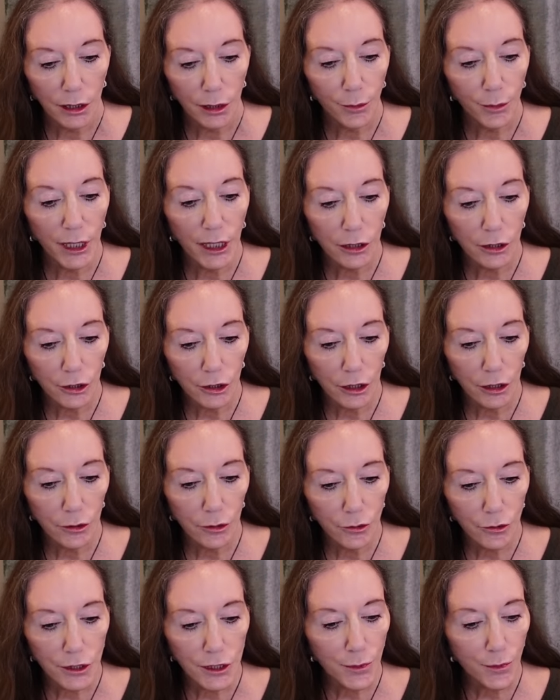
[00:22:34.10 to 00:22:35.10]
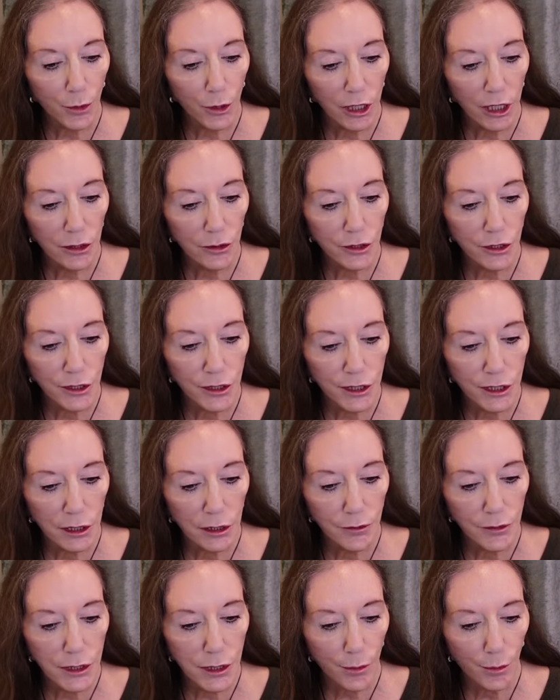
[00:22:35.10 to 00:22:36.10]
Pelagona is proud to serve
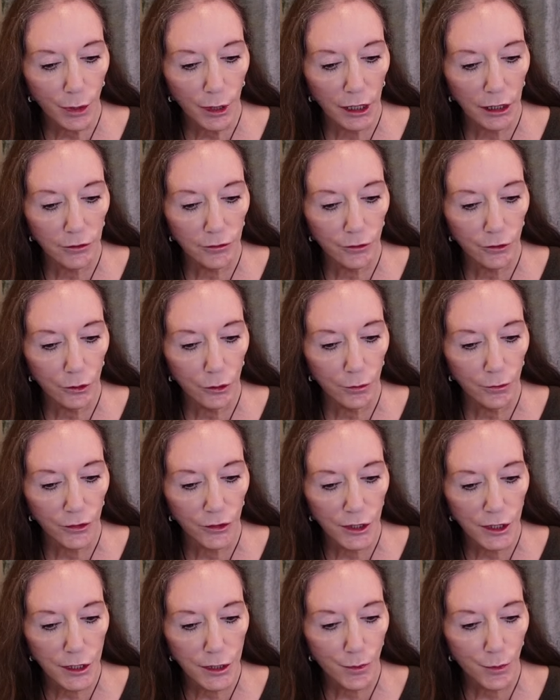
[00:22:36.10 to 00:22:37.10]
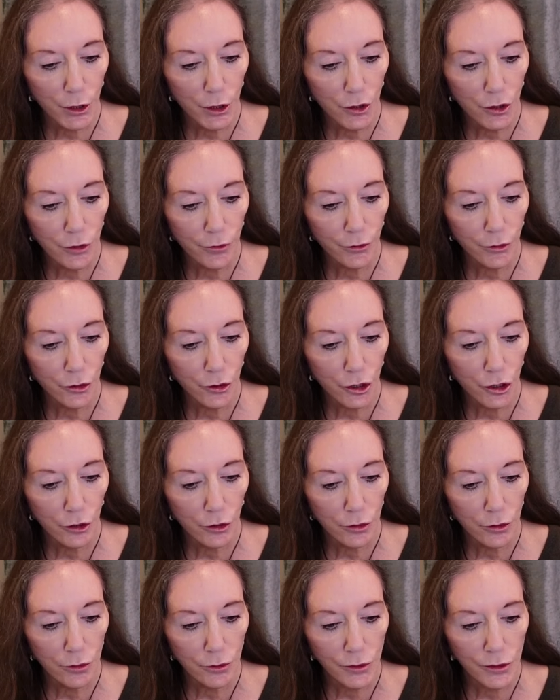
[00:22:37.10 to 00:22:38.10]
as a platform for these beautiful
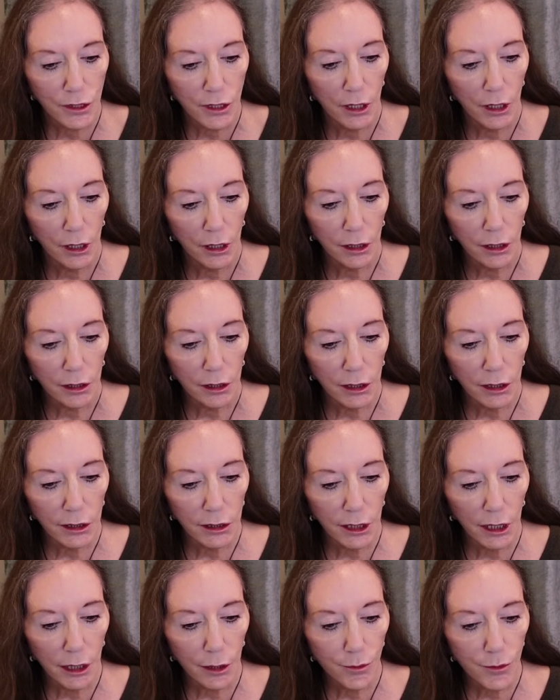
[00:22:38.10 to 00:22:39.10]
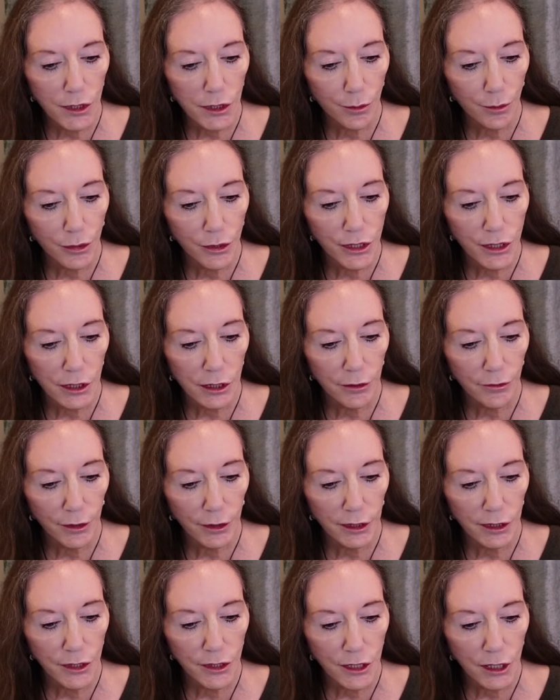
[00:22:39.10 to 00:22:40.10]
shawls and aims at preserving
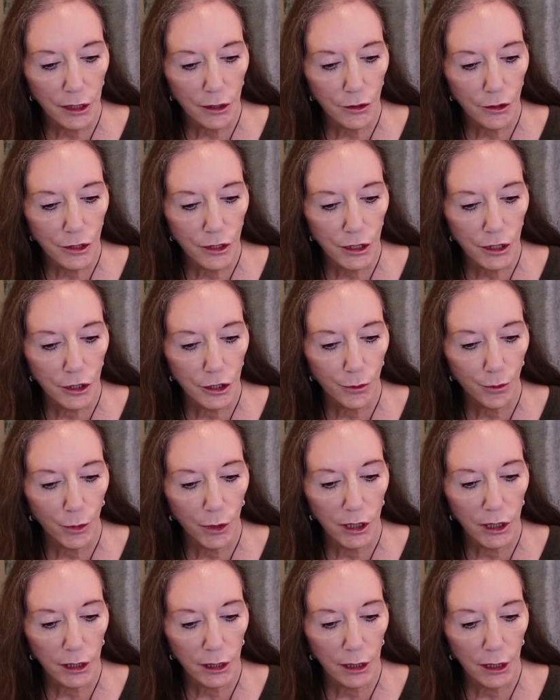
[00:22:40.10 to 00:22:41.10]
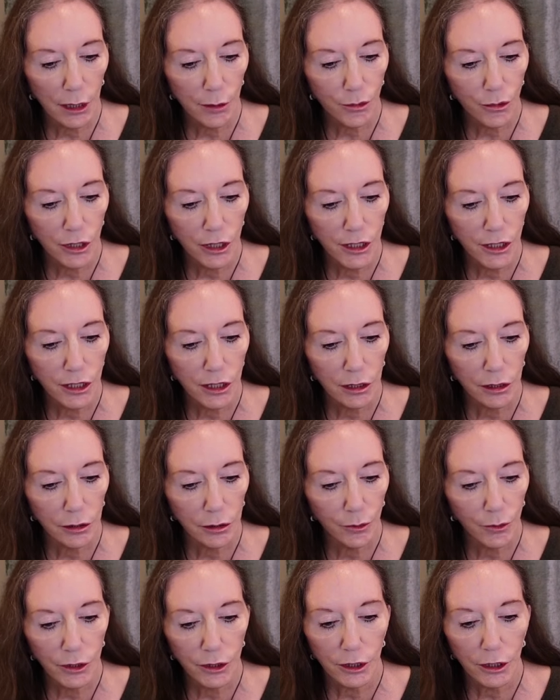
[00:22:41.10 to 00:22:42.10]
this heritage by collaborating
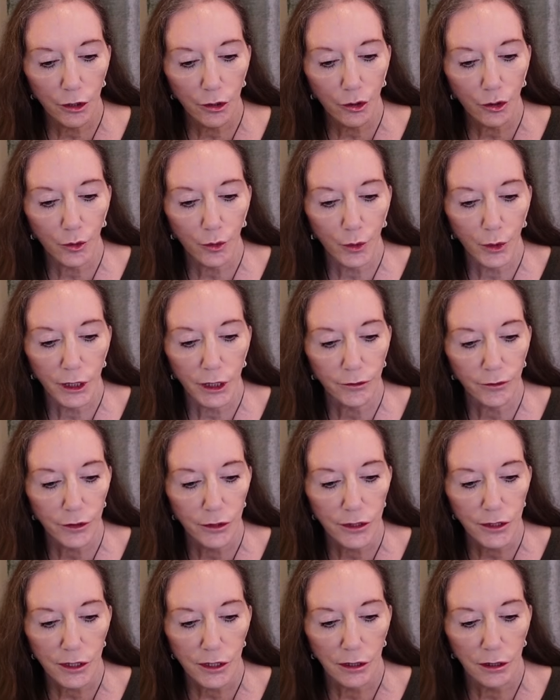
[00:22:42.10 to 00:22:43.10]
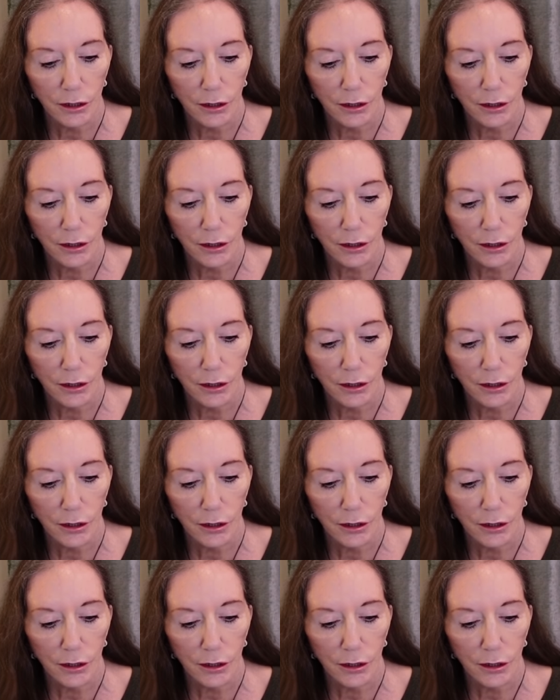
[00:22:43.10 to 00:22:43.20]
with local weavers.